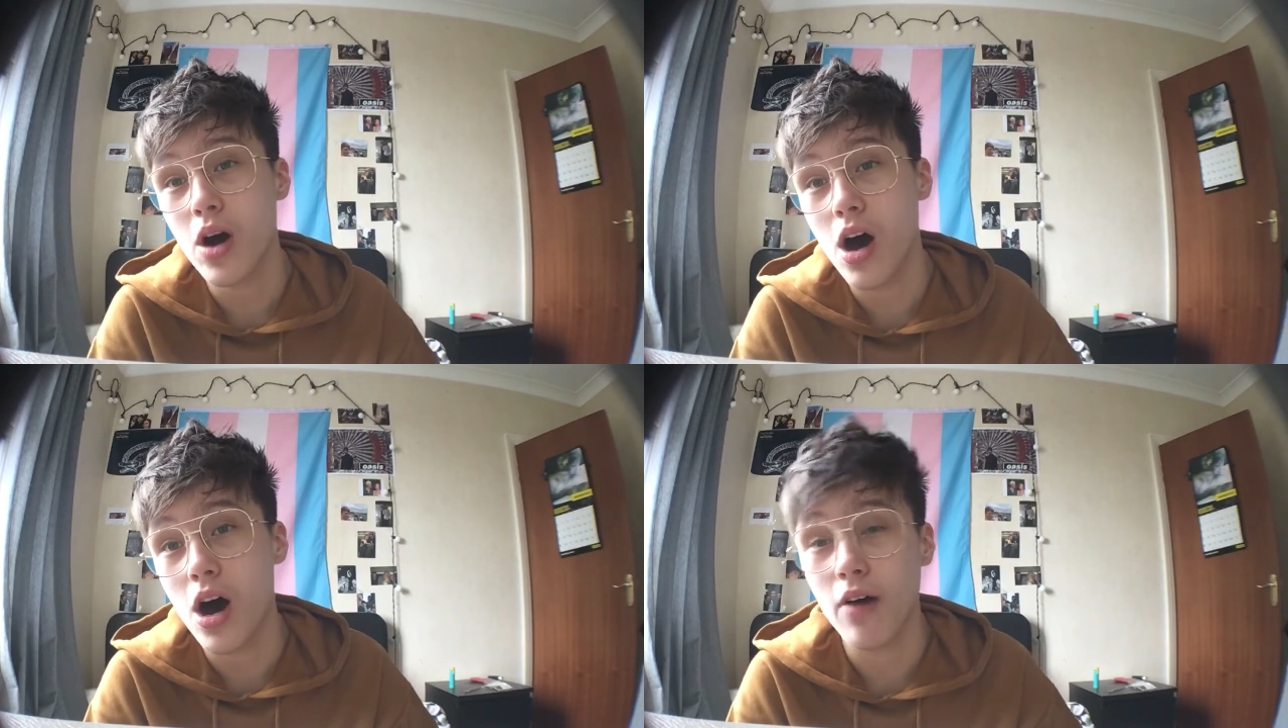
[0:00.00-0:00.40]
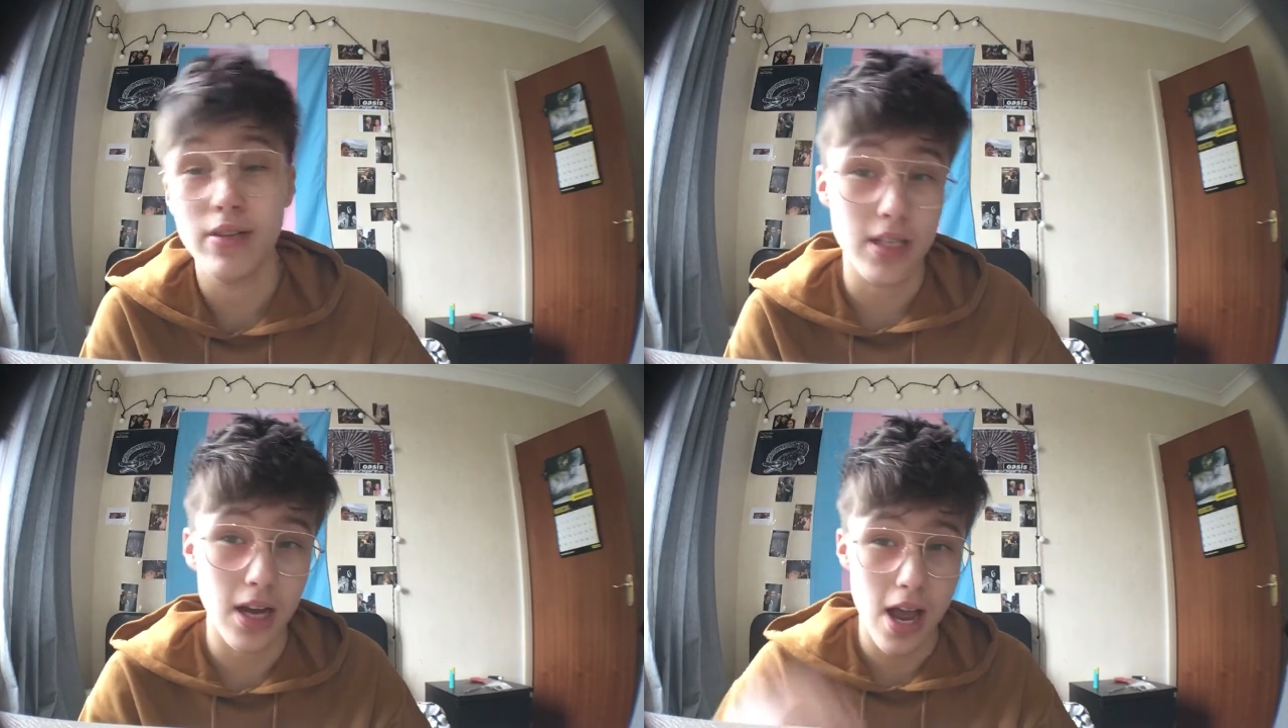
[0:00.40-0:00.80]

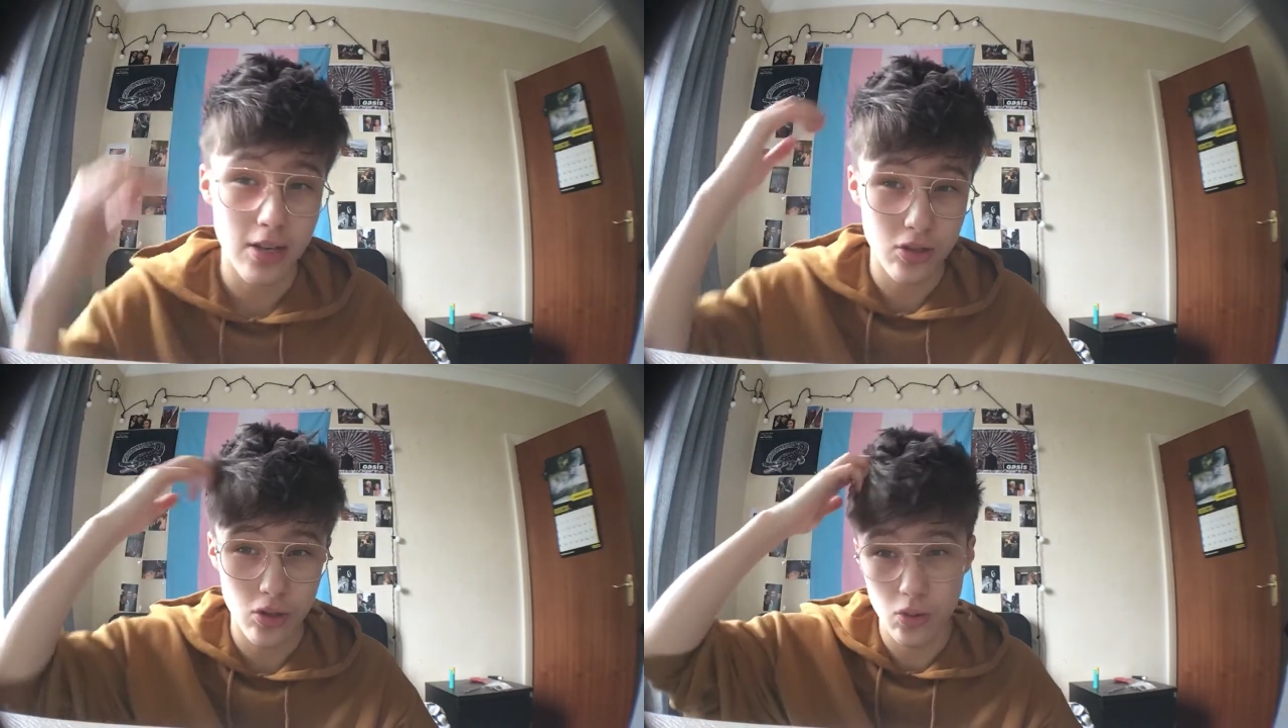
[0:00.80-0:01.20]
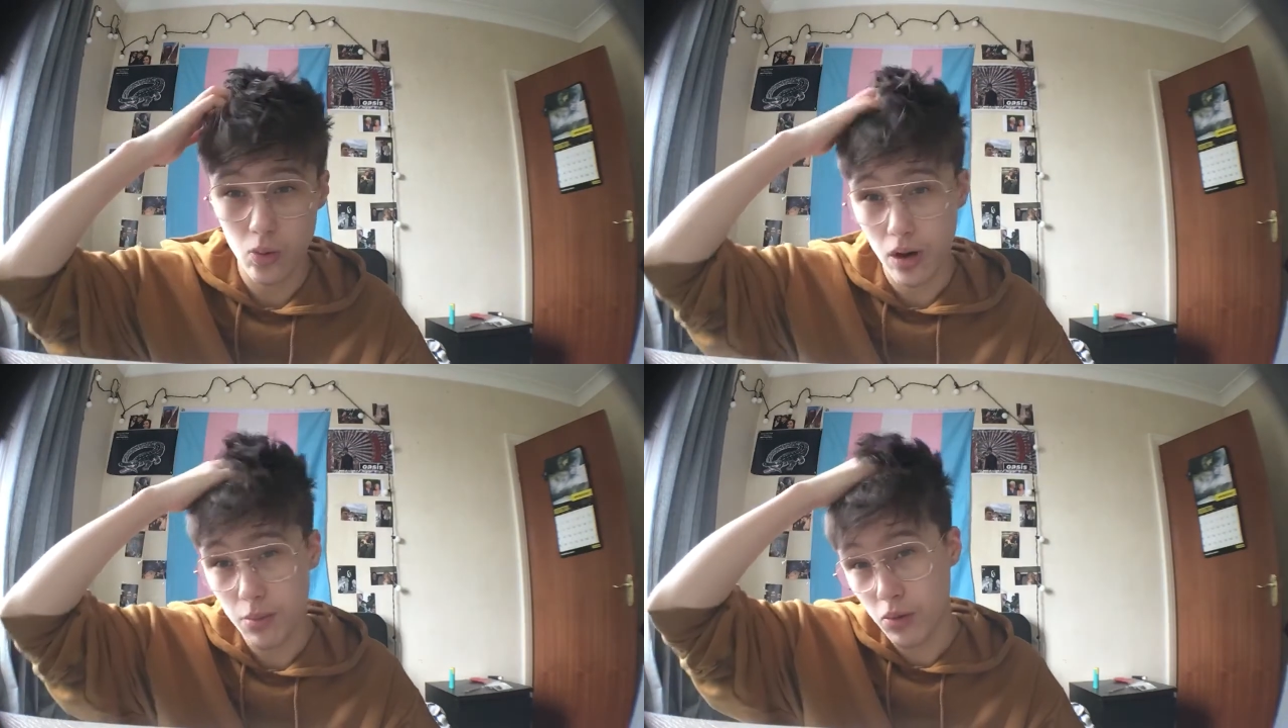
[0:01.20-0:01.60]
Obviously, I do
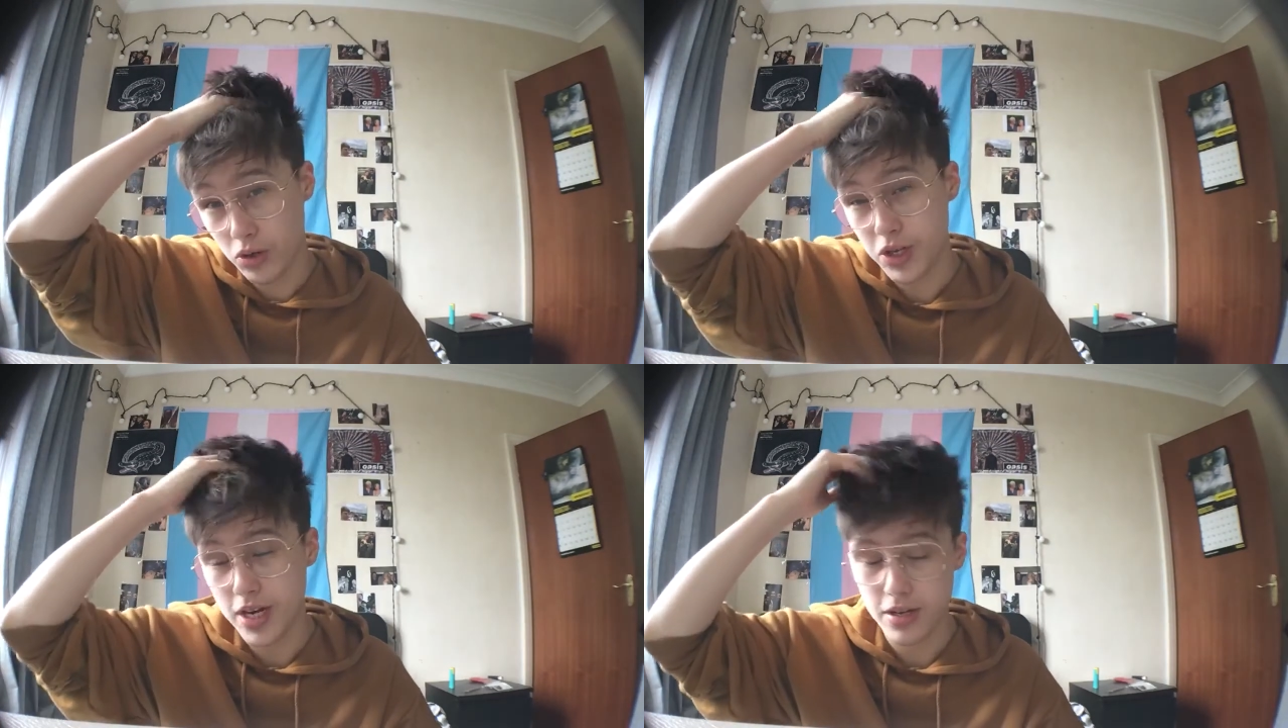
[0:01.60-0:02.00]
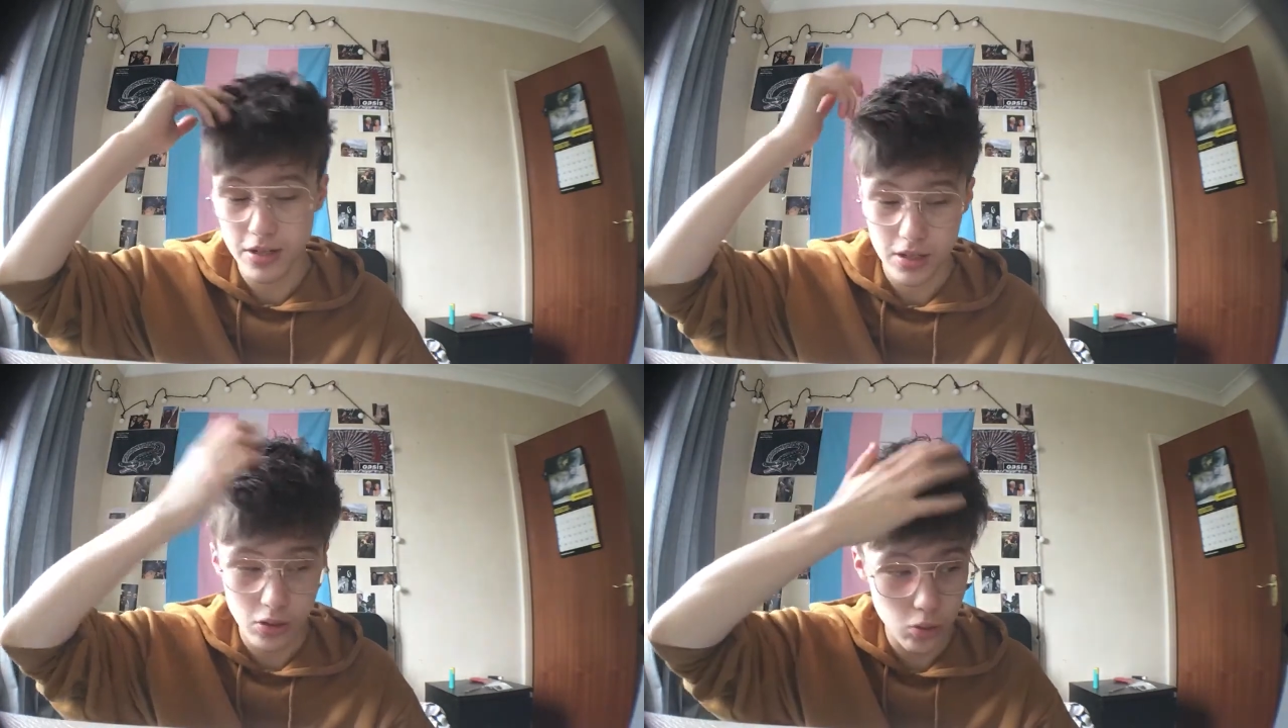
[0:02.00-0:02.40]
want more
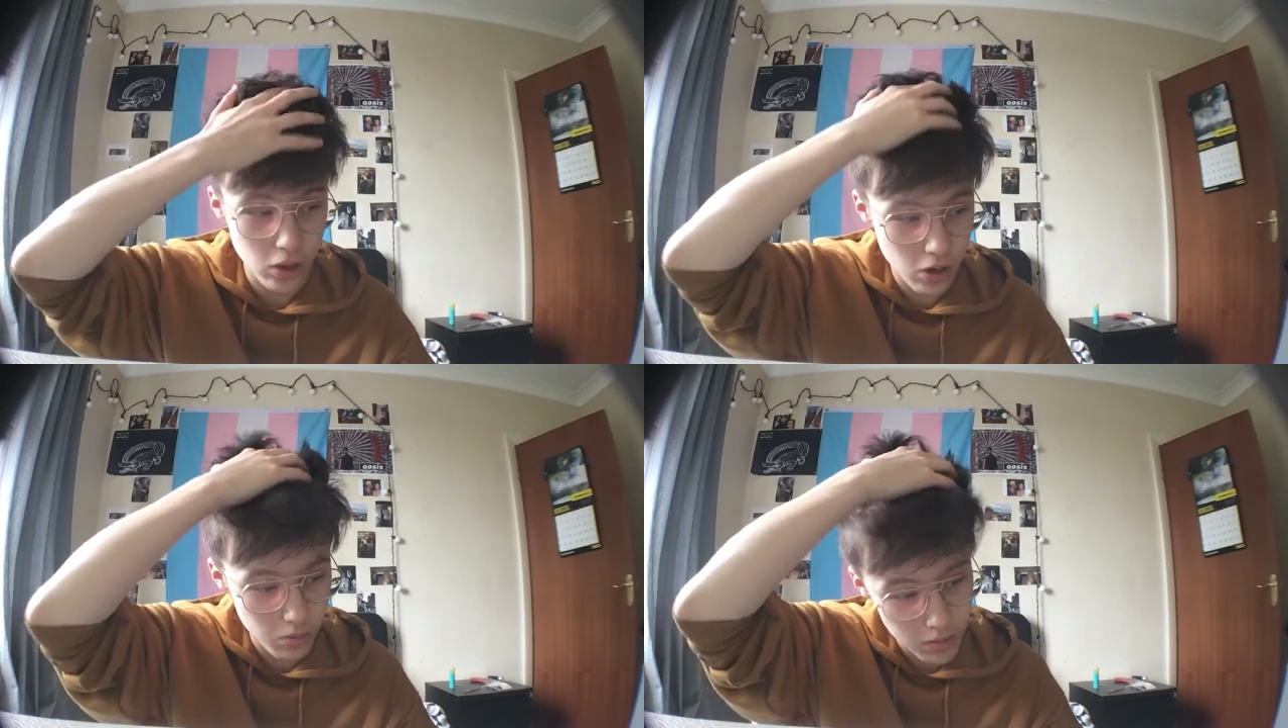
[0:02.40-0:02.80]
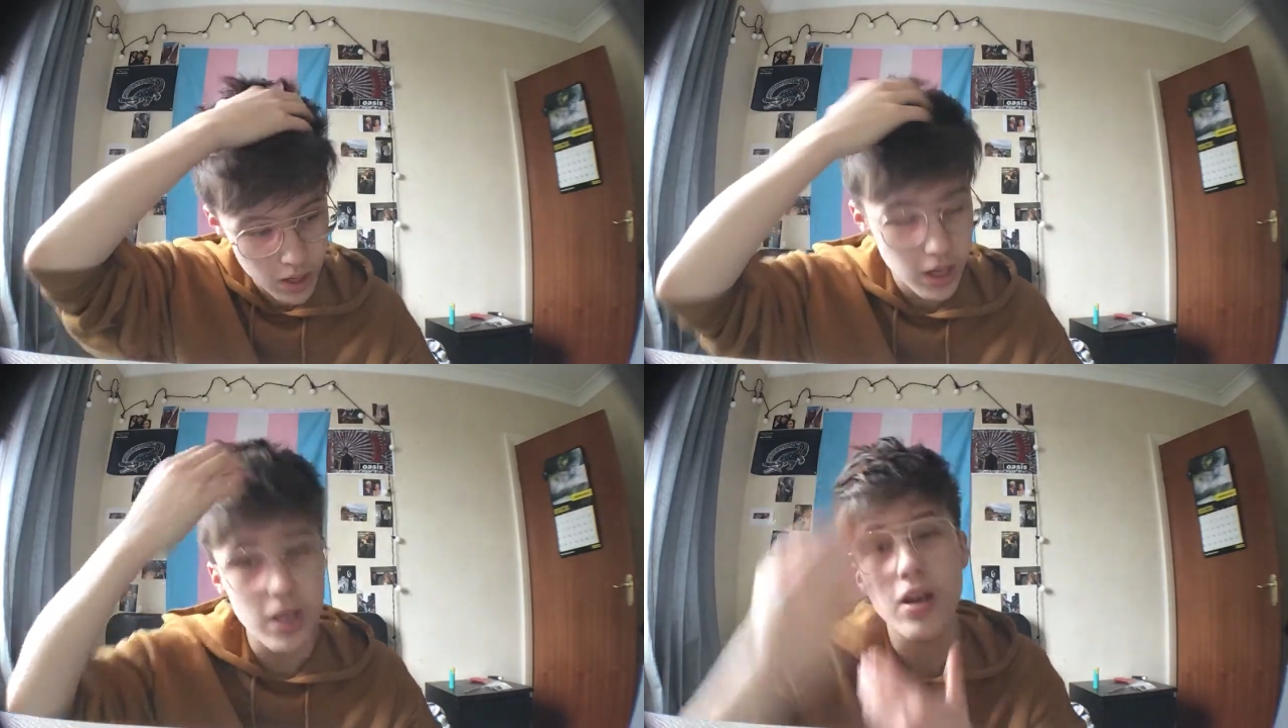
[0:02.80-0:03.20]
changes to come,
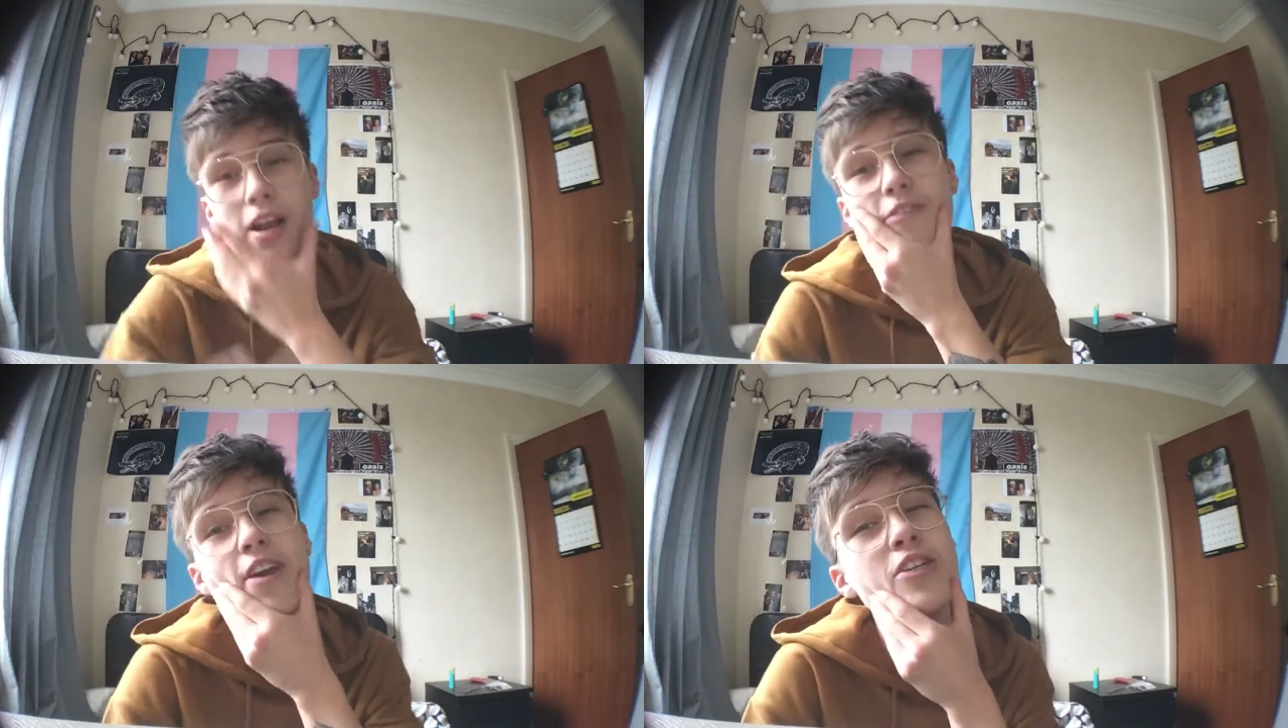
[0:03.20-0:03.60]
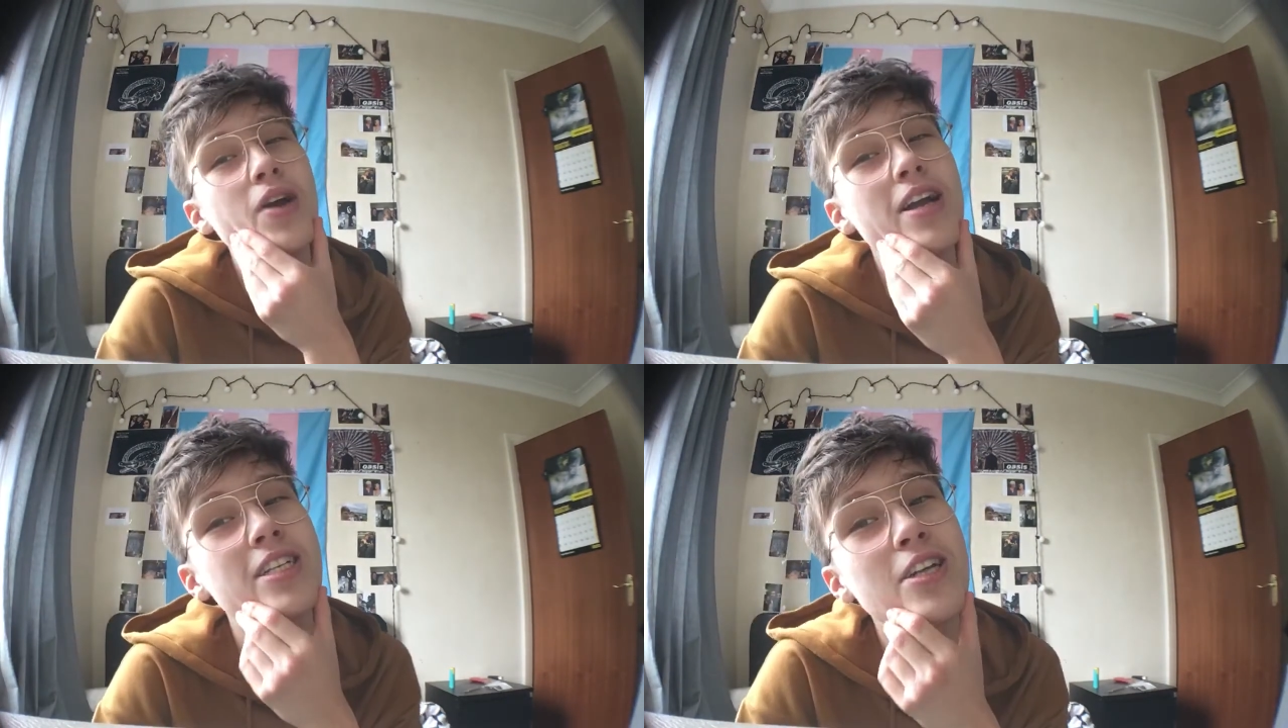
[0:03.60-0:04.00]
you know, facial
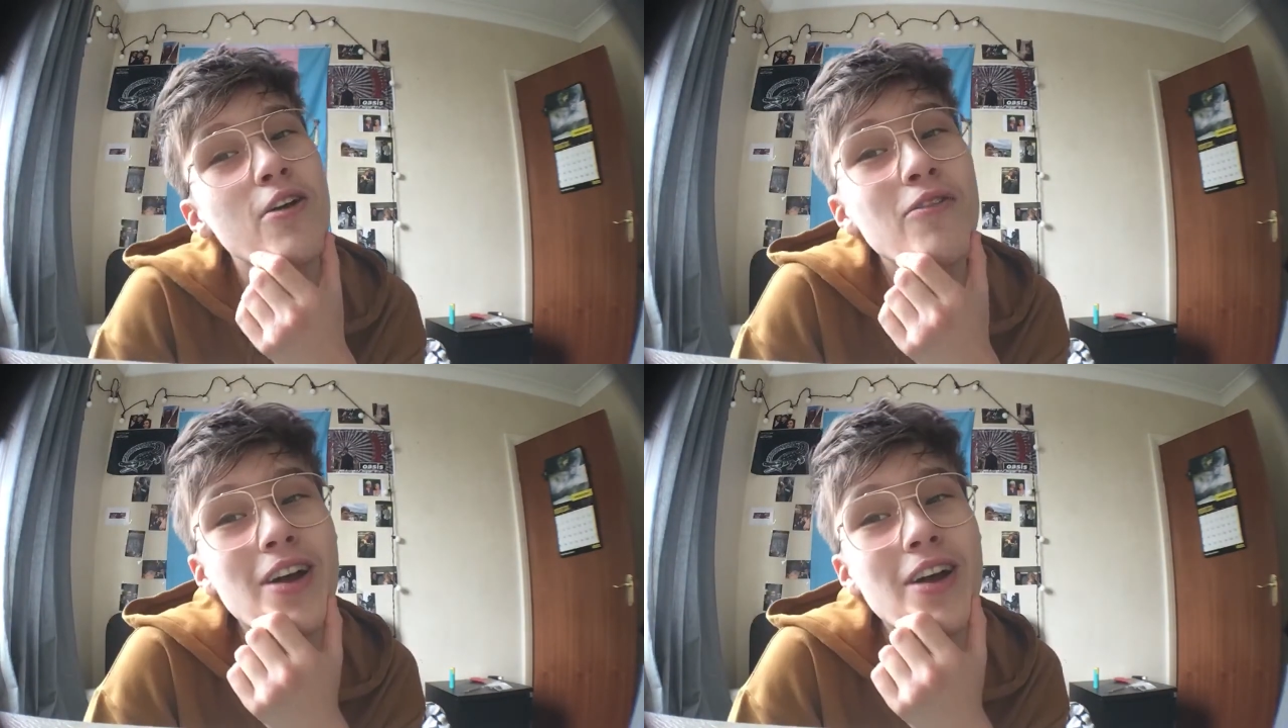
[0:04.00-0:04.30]
hair and stuff.